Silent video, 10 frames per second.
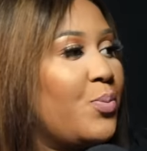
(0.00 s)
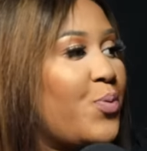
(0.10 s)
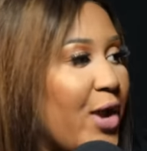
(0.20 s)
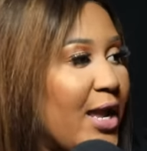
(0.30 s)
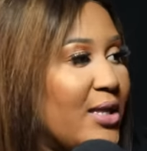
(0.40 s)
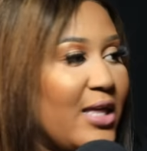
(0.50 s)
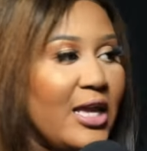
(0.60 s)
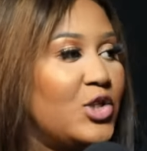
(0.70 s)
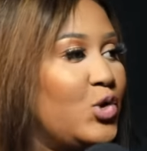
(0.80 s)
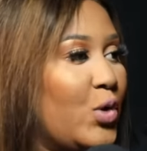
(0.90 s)
pray, there
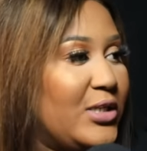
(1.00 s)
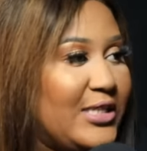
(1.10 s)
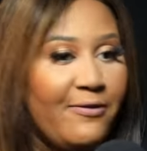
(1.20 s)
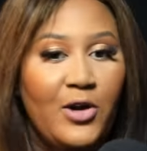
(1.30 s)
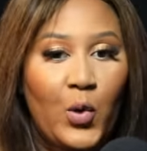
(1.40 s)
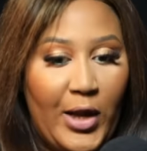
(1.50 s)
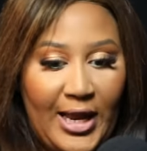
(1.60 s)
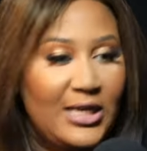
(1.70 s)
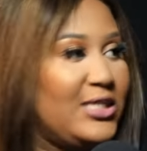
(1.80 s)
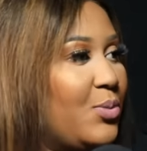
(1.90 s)
is no devil or
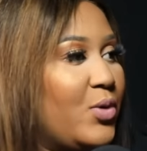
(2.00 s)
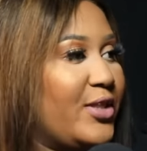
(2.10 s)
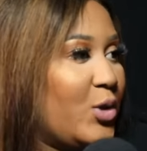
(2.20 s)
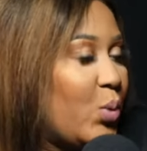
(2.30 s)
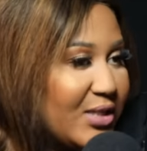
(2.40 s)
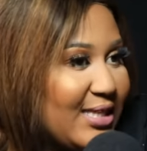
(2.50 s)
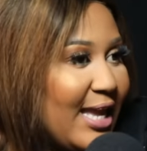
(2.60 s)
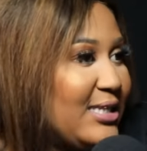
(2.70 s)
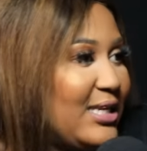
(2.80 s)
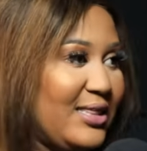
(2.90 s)
any demon that will
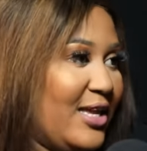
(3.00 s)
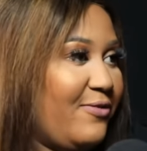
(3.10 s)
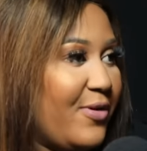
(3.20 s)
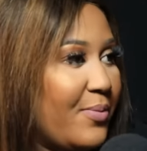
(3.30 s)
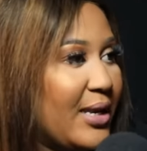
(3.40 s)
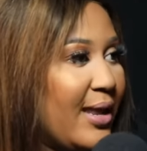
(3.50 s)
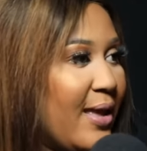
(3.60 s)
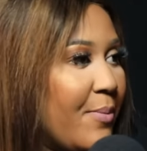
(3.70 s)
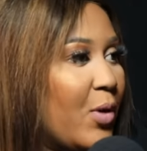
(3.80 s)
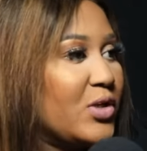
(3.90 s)
stand in that family.
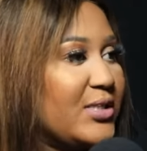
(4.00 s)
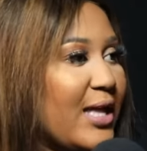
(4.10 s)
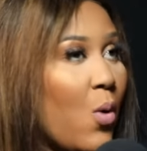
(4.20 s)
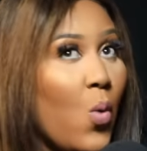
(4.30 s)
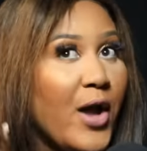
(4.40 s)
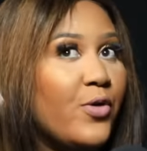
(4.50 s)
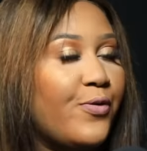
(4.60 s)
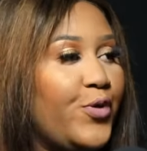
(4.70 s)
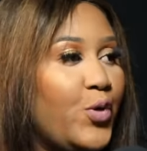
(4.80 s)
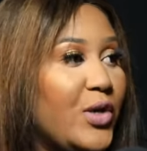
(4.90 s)
Because now one of
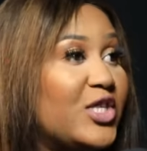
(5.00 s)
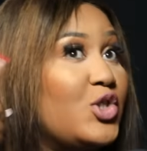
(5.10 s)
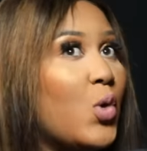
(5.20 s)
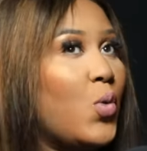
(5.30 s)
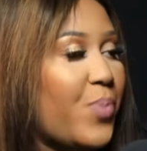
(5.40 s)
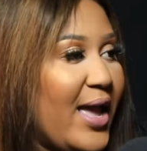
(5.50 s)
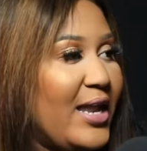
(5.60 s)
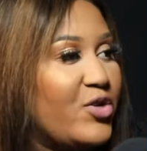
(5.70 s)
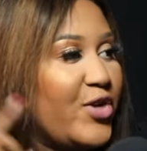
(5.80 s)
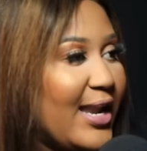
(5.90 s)
you is sober
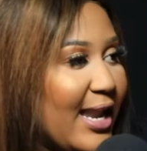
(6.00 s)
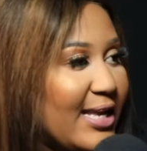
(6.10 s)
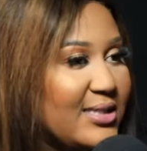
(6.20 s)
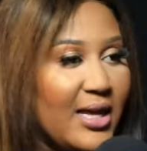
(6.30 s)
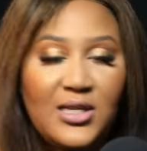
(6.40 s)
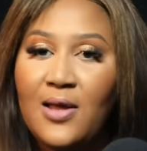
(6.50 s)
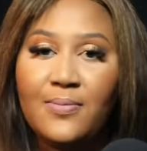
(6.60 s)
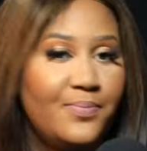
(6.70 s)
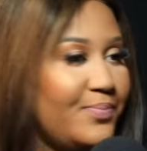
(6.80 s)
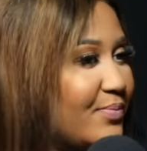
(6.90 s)
and realize that
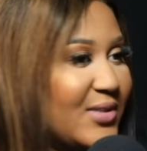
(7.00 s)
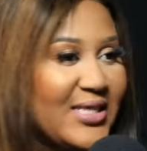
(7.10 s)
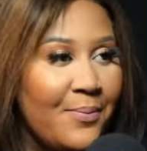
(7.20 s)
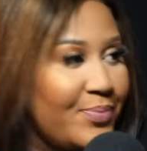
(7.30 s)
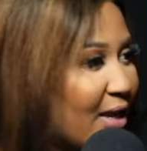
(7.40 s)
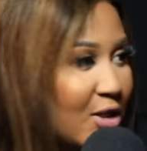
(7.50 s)
something